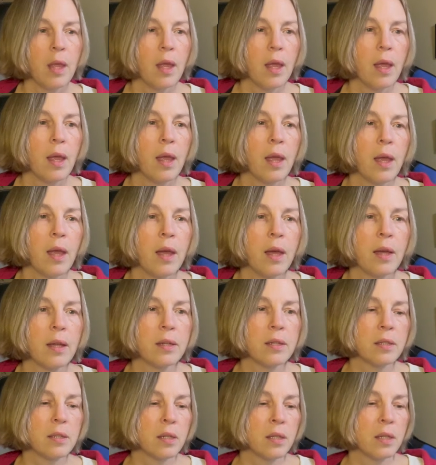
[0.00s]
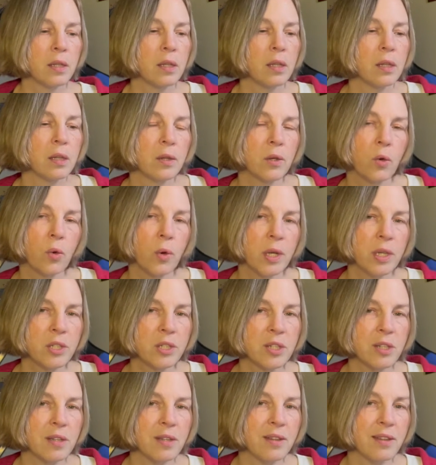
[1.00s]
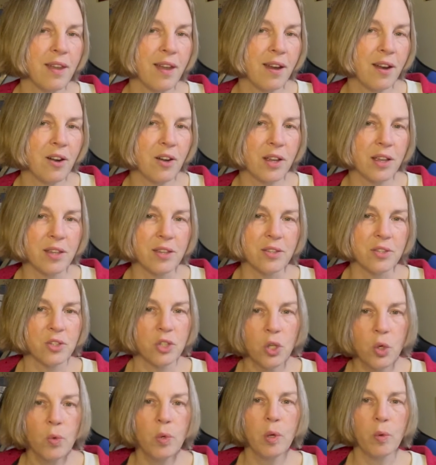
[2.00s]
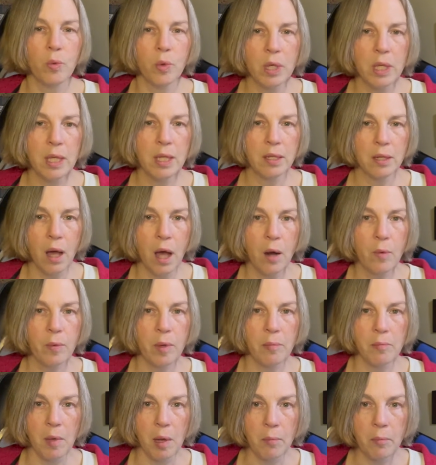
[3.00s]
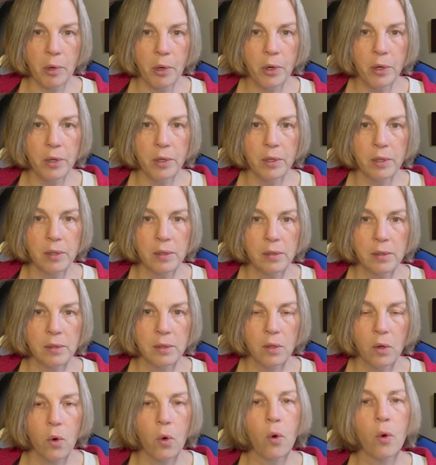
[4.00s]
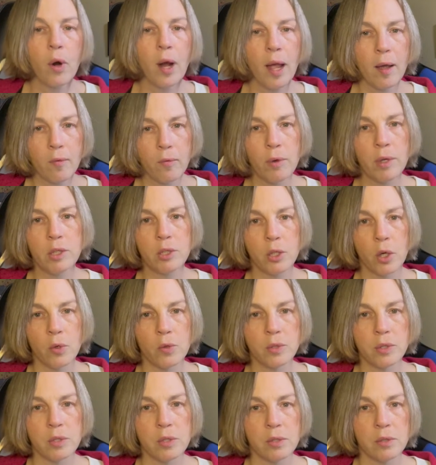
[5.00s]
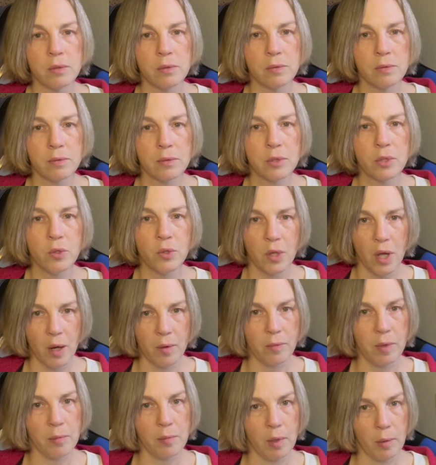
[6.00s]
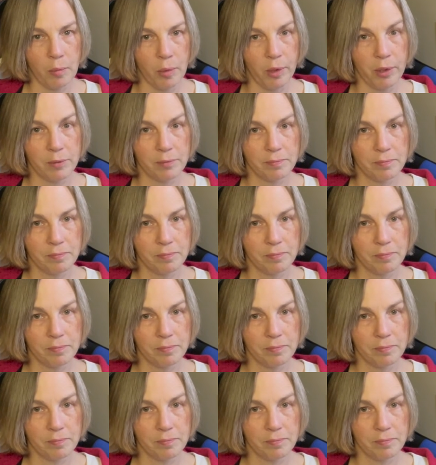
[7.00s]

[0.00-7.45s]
And the question there is, do we really not remember, or have we chosen to not remember?